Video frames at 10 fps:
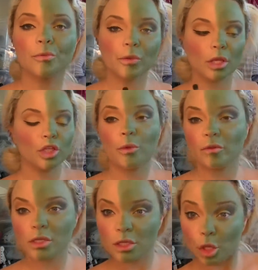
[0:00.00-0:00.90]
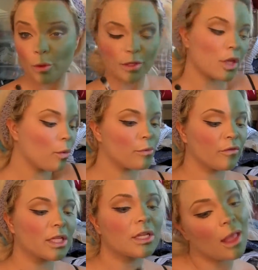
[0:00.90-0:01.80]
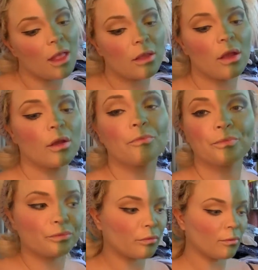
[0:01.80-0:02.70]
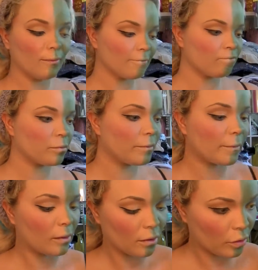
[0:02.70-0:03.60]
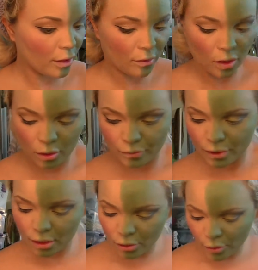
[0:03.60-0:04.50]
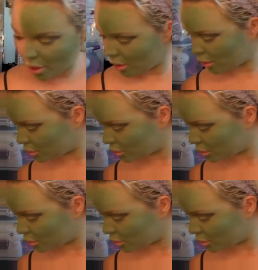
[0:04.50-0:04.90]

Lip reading: Wicked. I'm just like so obsessed. I'm like gonna write Wicked fan fiction. But like, not kidding, I actually